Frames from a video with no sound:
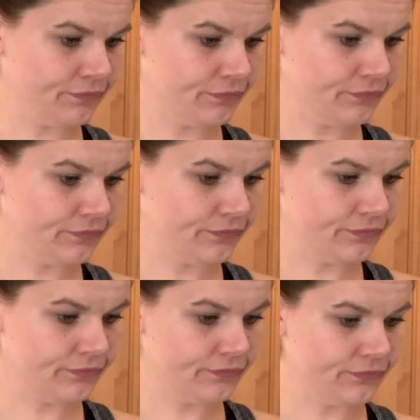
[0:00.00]

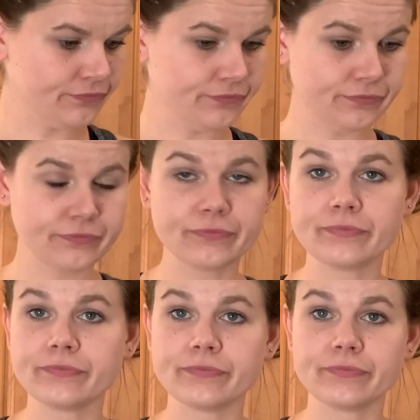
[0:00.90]

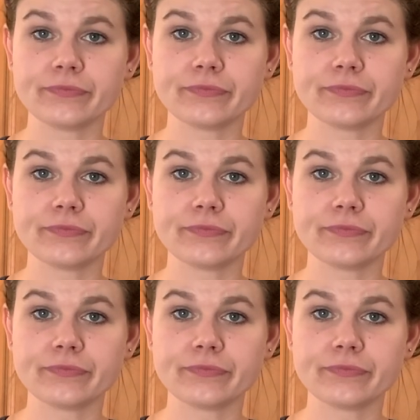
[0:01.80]
(silence)